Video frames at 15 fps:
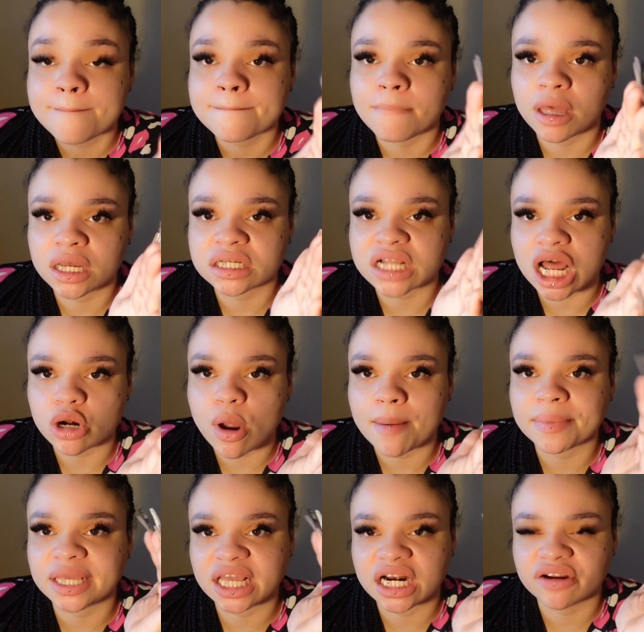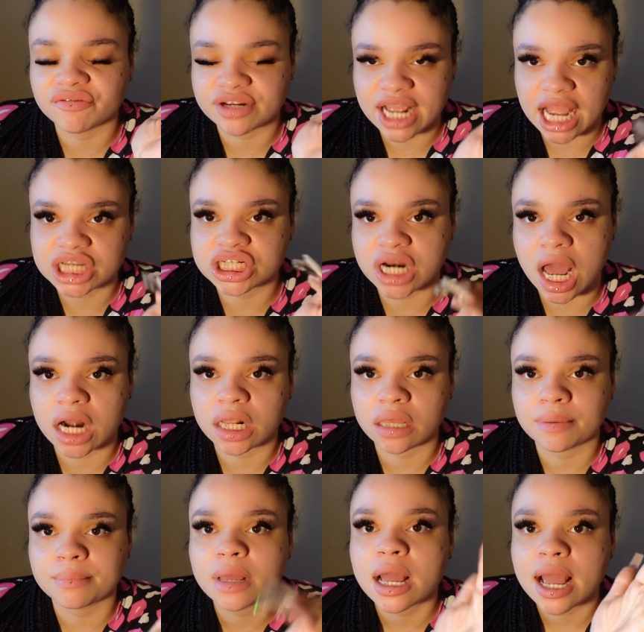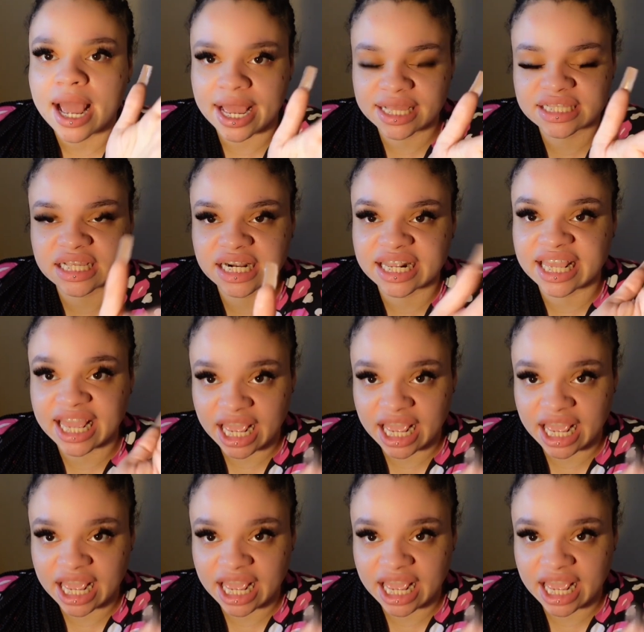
because I know I'm going to get a reaction out of him and he's going to get